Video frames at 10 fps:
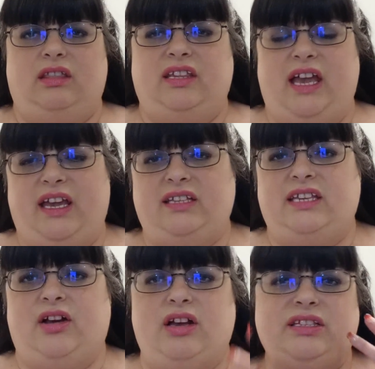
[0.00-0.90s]
second
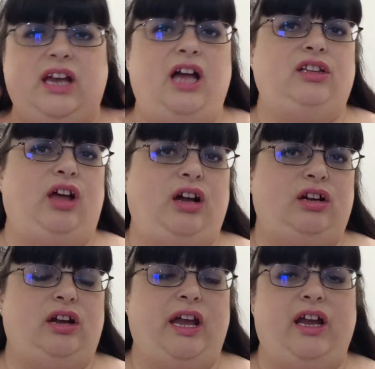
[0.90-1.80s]
Sarah's got
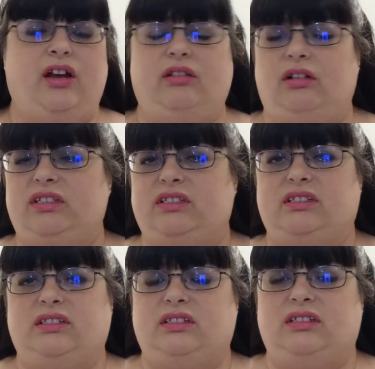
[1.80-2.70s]
longer hair,
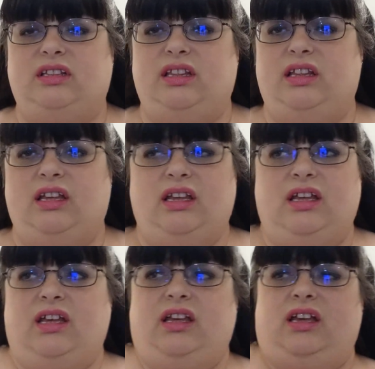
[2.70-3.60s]
looks
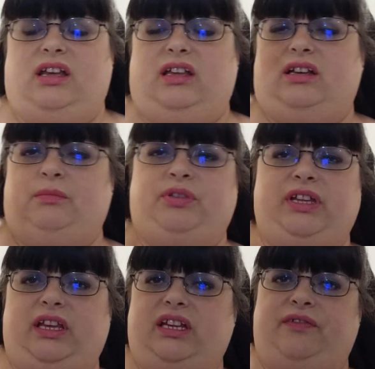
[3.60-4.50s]

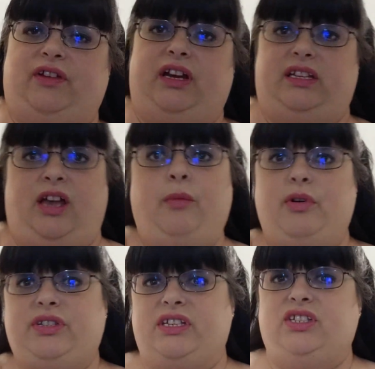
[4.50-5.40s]
completely different, is
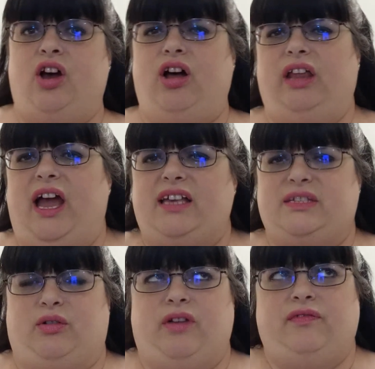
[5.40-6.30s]
almost as tall
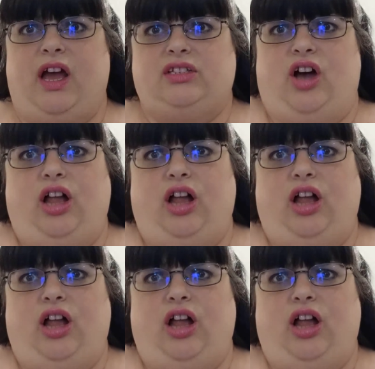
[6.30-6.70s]
as, or if not